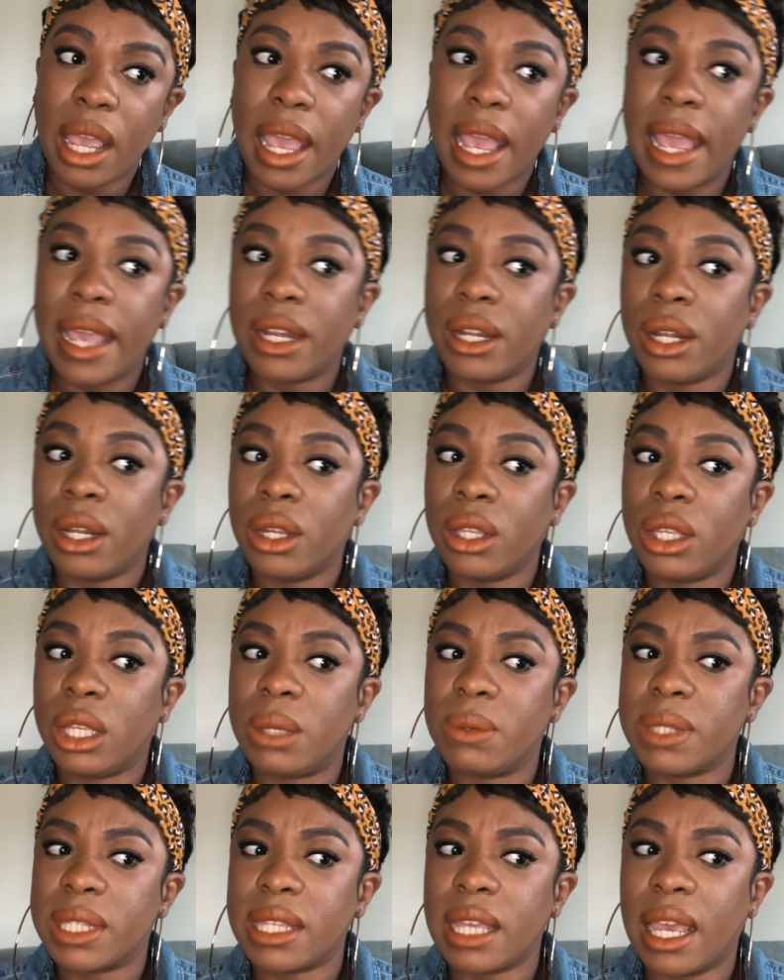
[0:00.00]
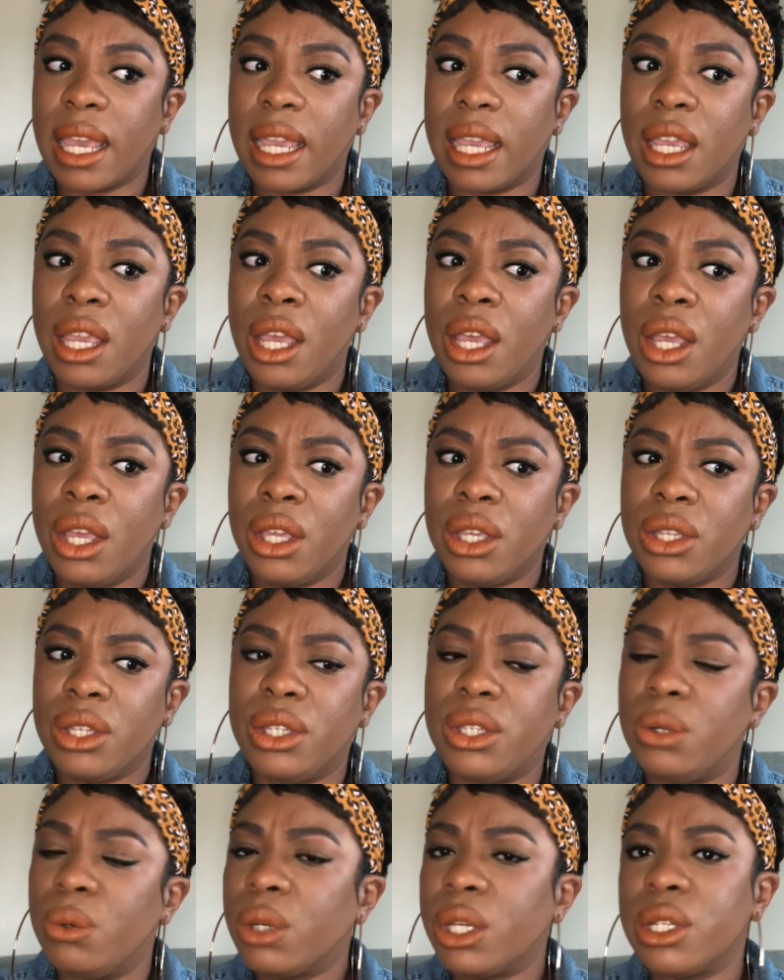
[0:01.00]
And you say,
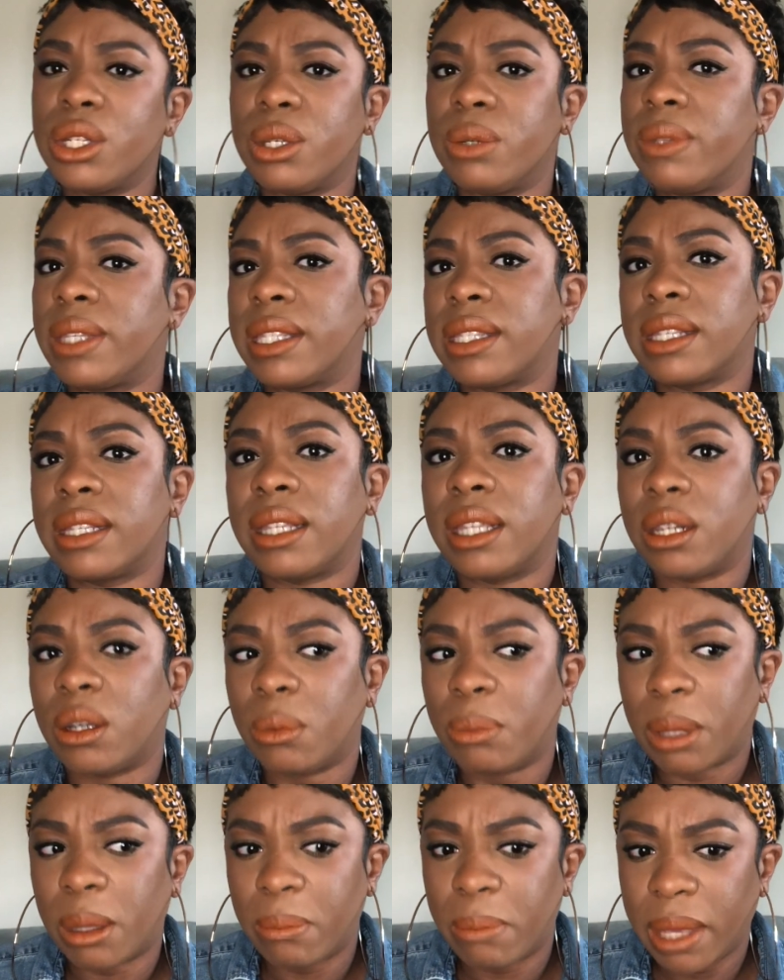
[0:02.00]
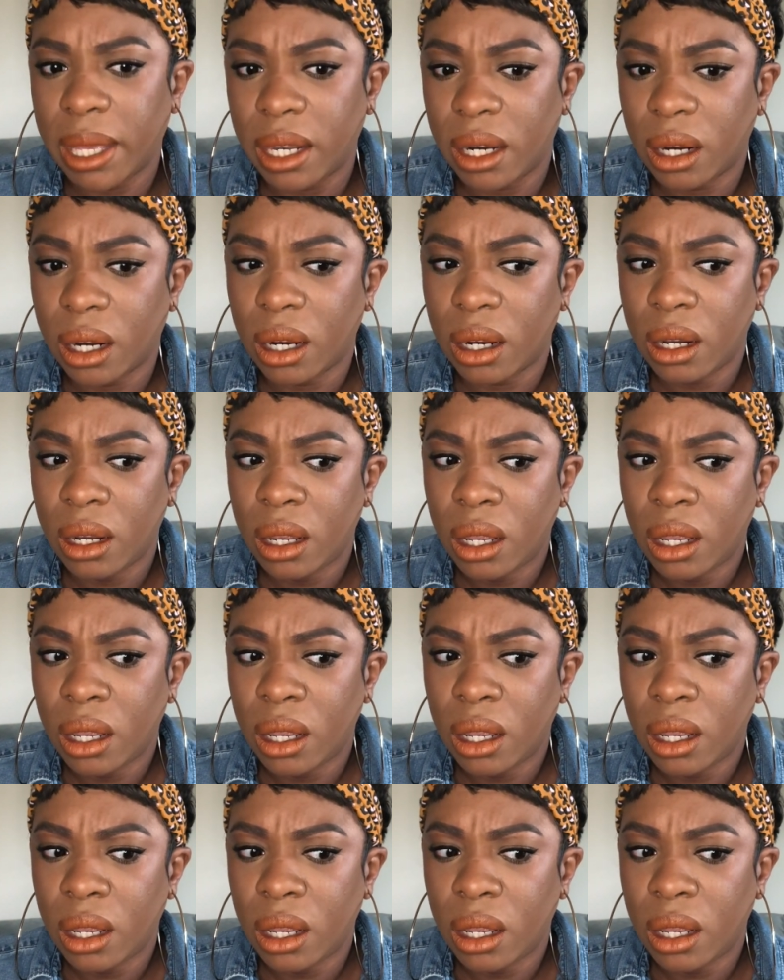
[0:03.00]
you could do this a little bit better.